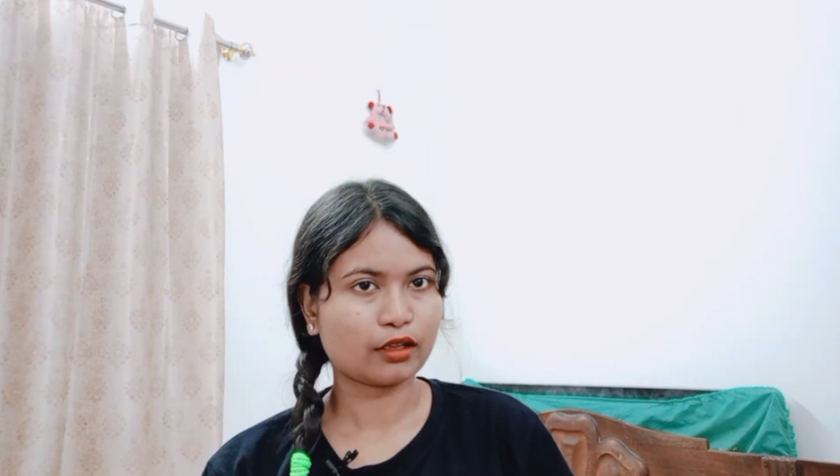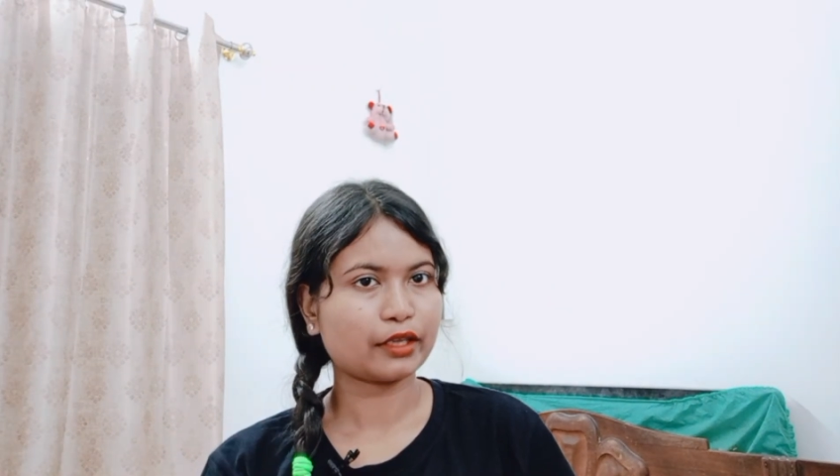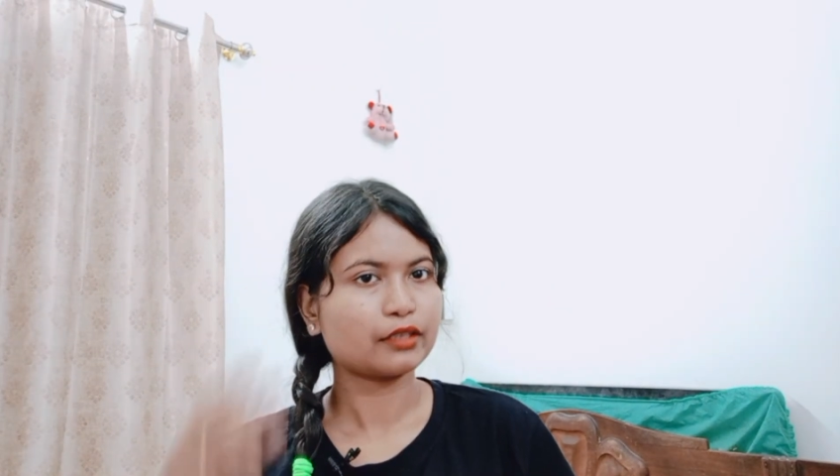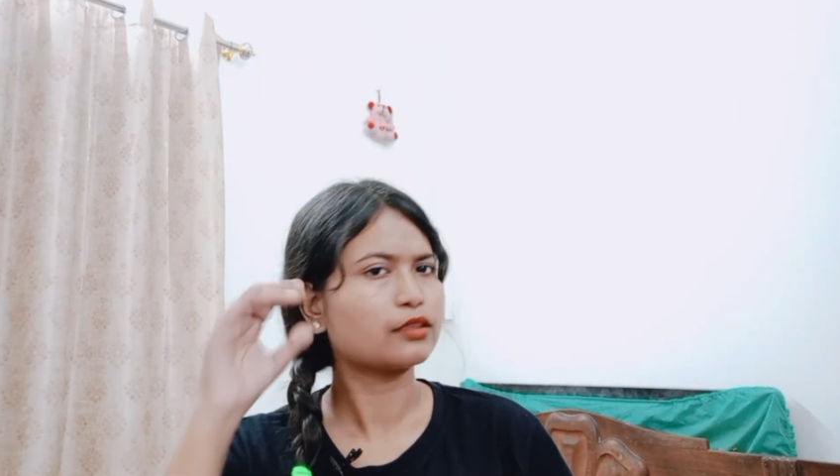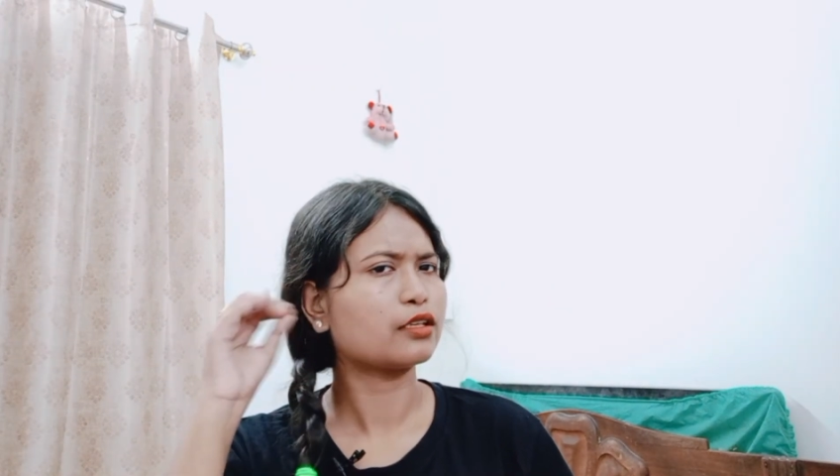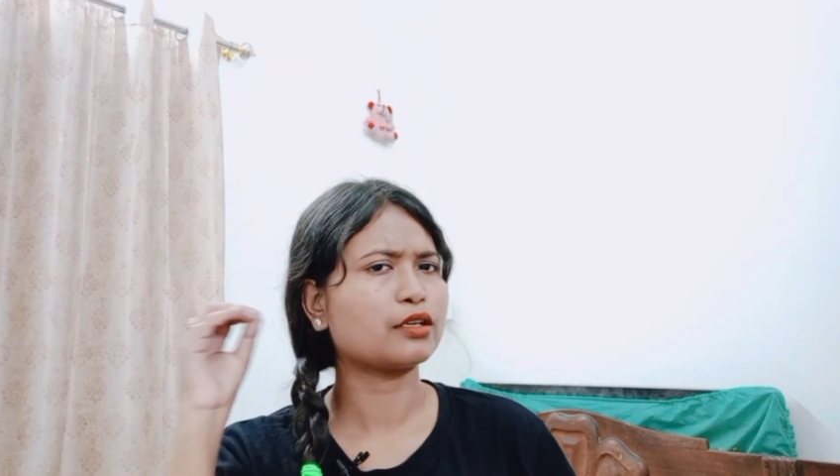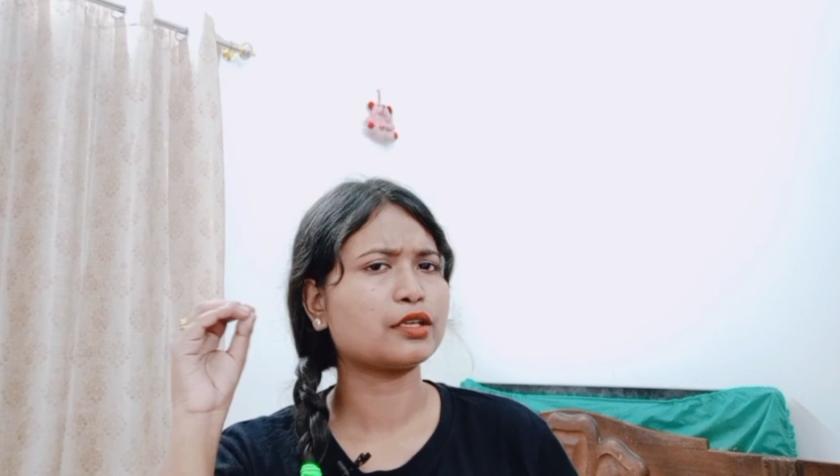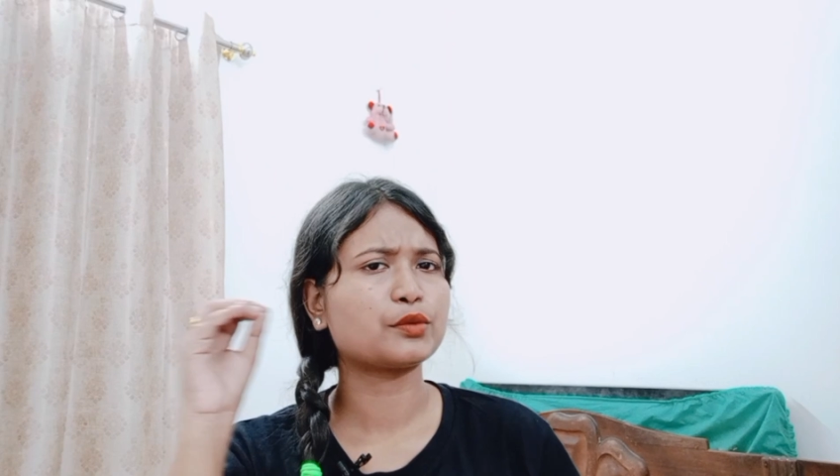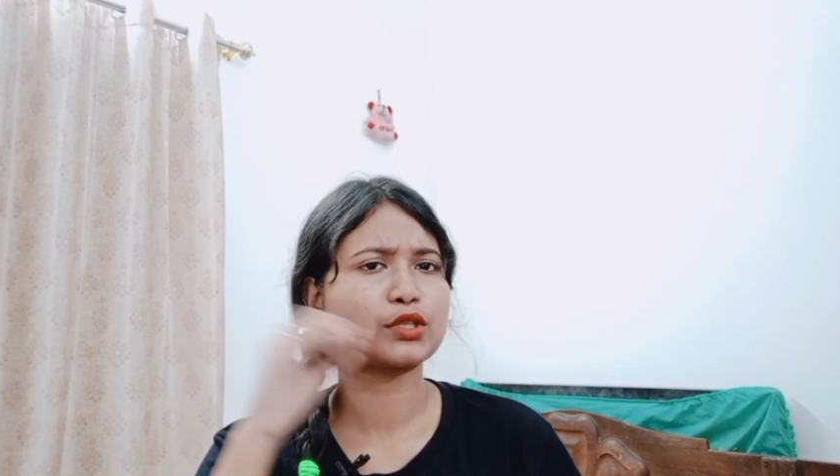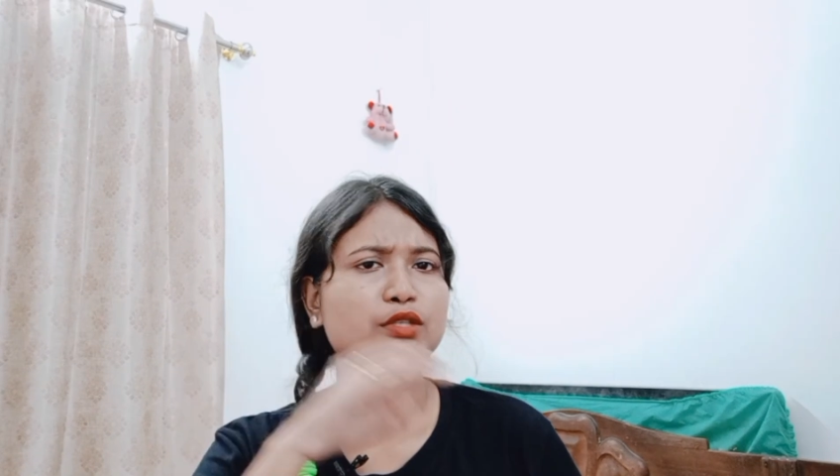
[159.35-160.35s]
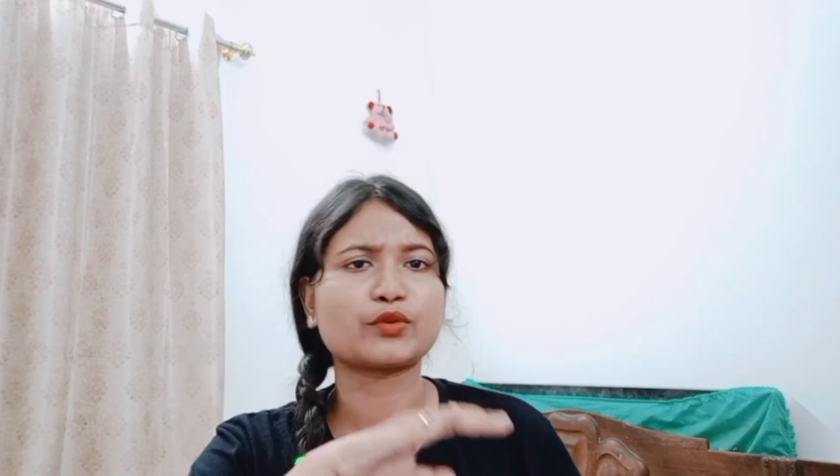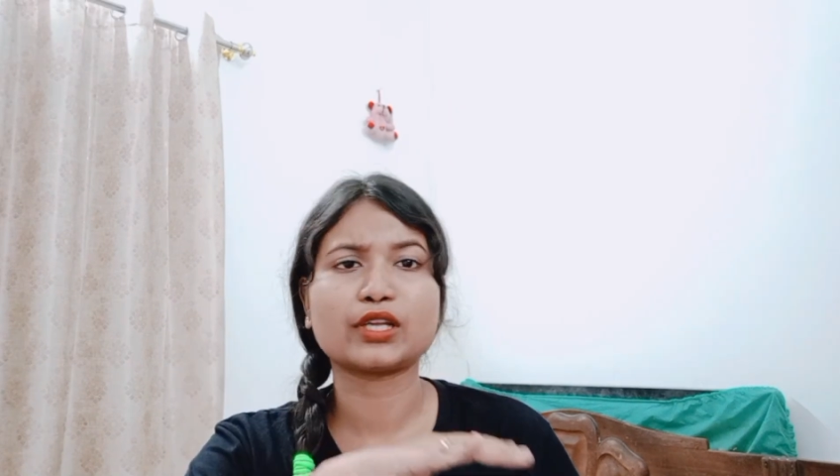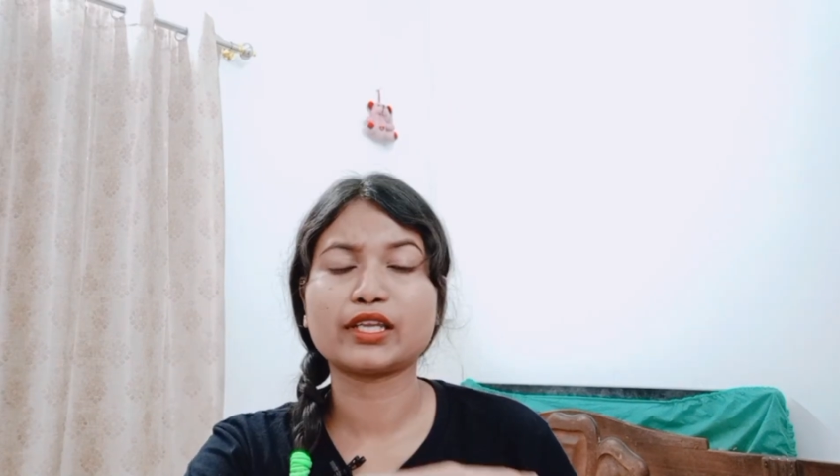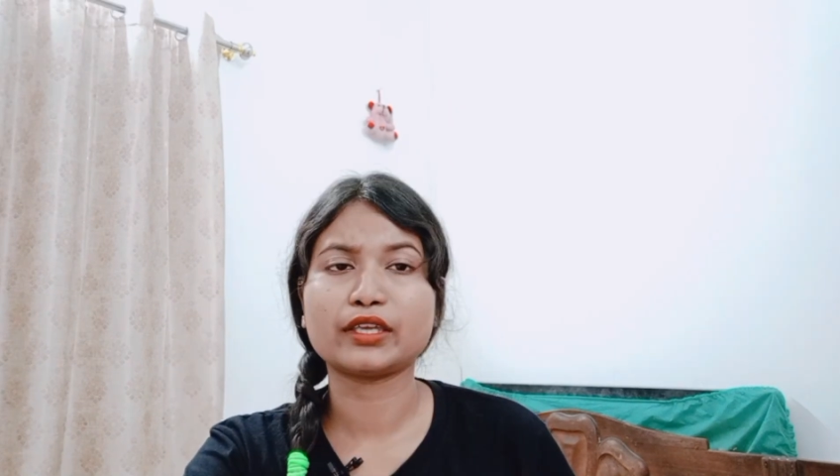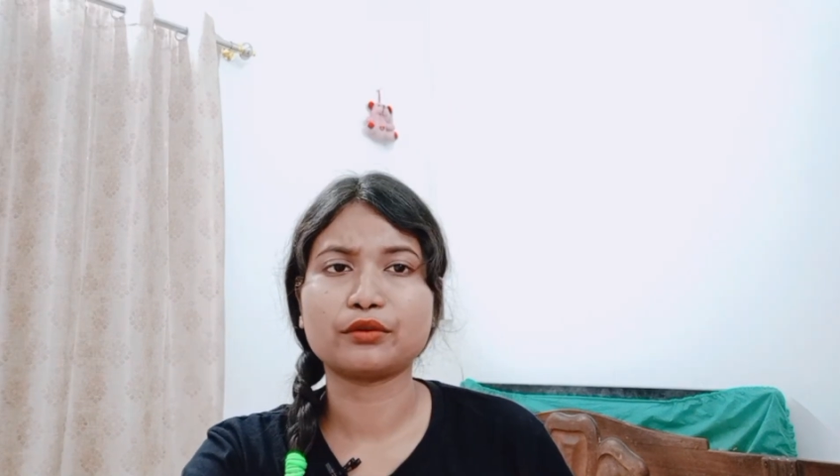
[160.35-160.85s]
Like, it was
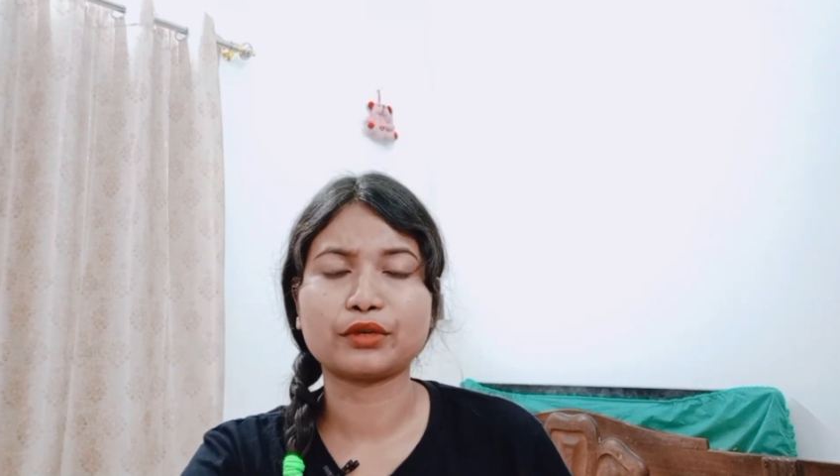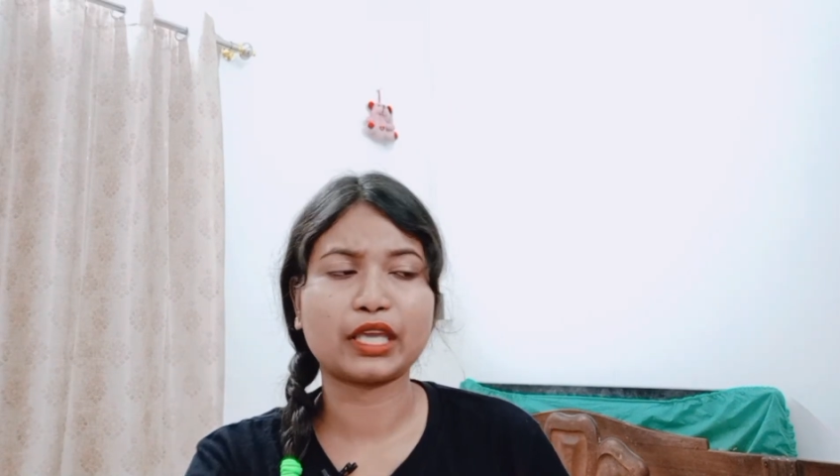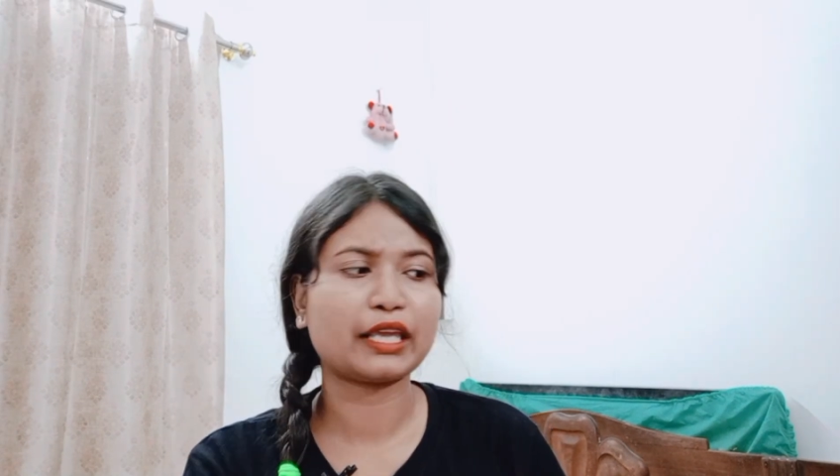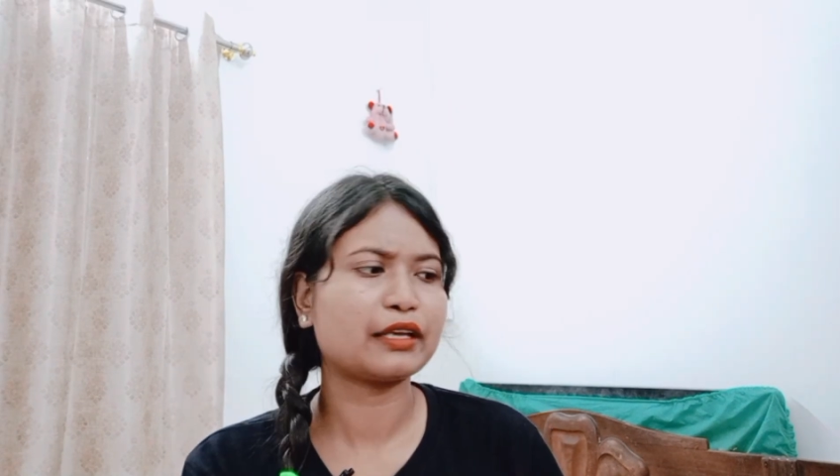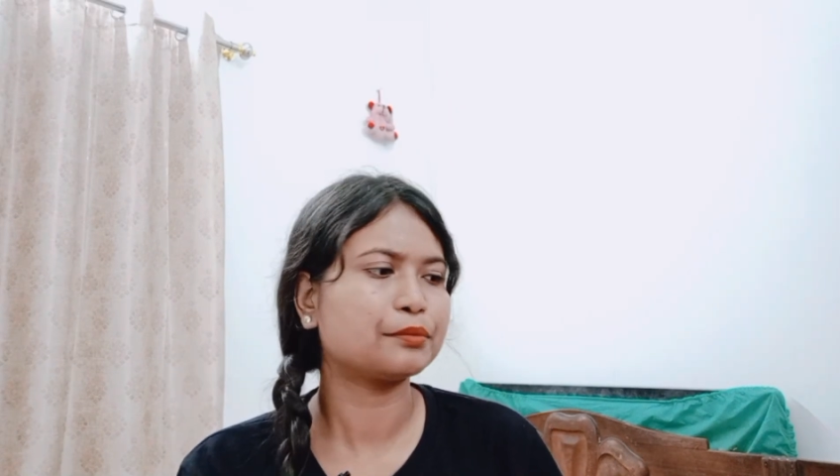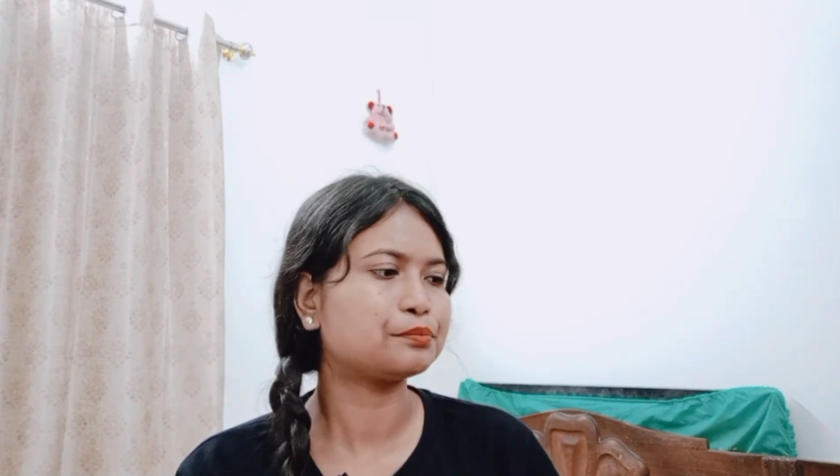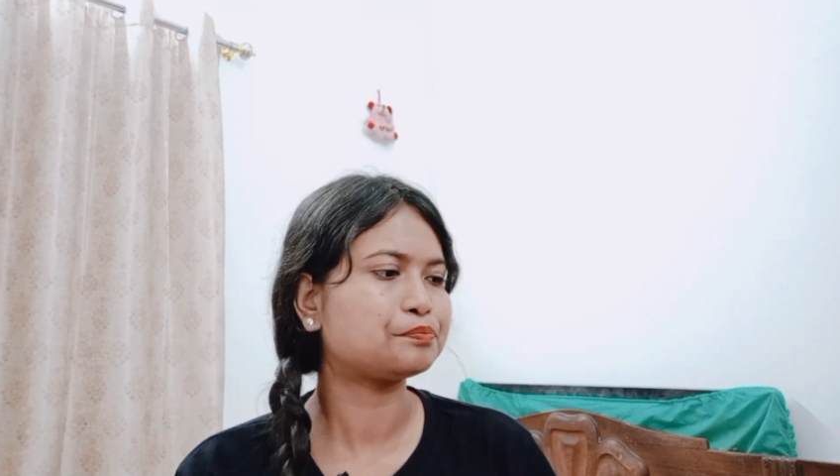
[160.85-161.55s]
really unique.